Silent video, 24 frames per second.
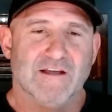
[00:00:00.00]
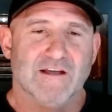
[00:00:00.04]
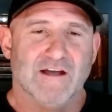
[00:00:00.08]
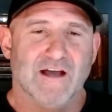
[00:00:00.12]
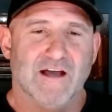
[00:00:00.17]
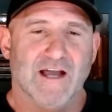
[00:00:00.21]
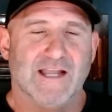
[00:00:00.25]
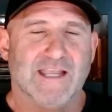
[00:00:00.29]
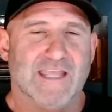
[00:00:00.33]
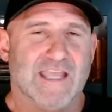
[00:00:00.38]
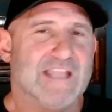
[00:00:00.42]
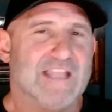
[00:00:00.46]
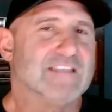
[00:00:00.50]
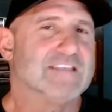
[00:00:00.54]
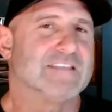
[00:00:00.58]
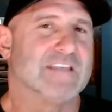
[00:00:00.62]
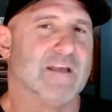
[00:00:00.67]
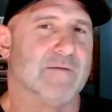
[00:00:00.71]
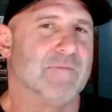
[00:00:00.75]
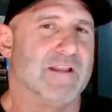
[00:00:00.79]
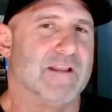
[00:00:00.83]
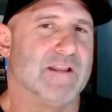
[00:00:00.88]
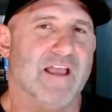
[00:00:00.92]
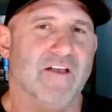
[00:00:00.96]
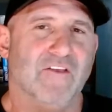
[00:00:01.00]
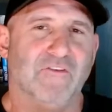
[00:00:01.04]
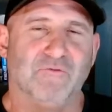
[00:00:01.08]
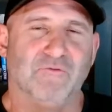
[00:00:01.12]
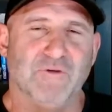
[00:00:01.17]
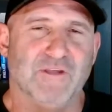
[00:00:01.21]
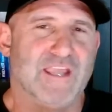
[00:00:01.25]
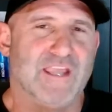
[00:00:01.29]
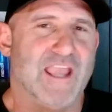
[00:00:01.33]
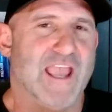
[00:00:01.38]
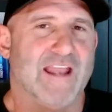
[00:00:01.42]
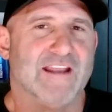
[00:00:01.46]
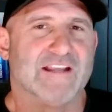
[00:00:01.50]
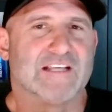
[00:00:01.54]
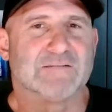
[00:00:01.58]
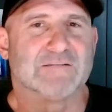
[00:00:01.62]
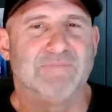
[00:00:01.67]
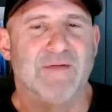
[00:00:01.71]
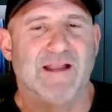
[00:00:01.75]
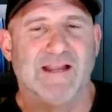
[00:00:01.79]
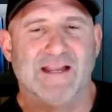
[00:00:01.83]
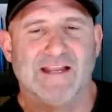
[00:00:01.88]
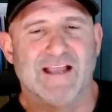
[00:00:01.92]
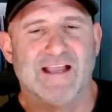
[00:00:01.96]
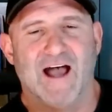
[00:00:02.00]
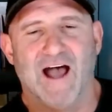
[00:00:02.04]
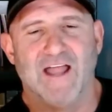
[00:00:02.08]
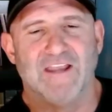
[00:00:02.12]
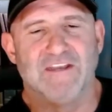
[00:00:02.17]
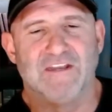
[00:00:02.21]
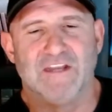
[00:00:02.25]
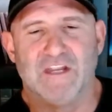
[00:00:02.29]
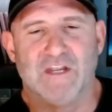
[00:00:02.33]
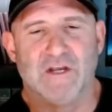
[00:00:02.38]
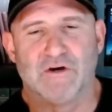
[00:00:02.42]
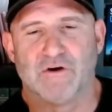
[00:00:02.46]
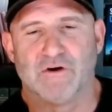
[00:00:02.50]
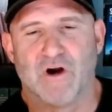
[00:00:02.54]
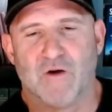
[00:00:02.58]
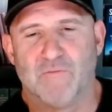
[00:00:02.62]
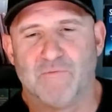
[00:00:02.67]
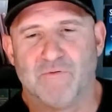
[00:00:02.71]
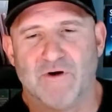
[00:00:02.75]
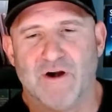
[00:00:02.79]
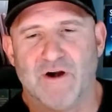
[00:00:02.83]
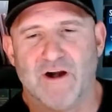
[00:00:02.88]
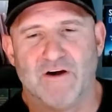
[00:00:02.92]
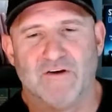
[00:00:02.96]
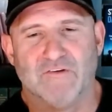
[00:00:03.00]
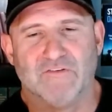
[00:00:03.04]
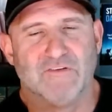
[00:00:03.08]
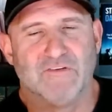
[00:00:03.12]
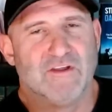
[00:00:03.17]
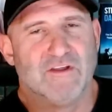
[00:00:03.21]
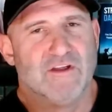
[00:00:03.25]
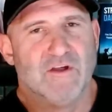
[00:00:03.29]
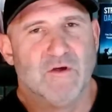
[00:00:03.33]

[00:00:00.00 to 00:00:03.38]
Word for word: against somebody else, we can't expect God to hear our prayers.